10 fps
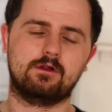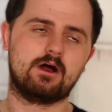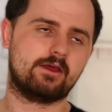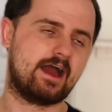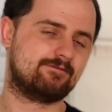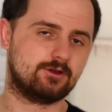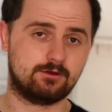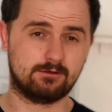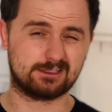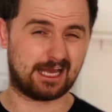all you have to
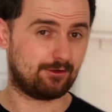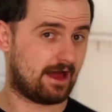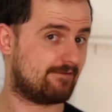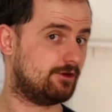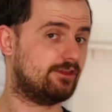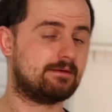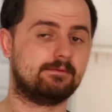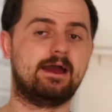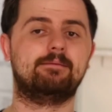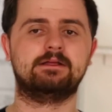do, because I don't have it on top of
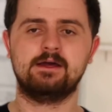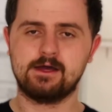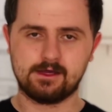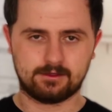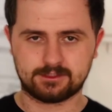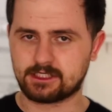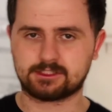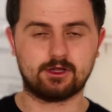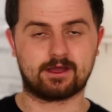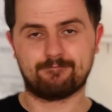my head, but just
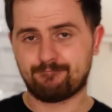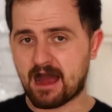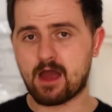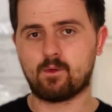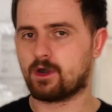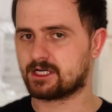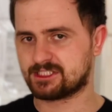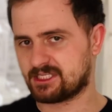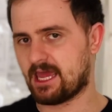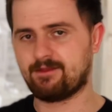look at fireworks
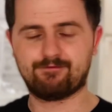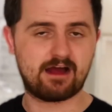state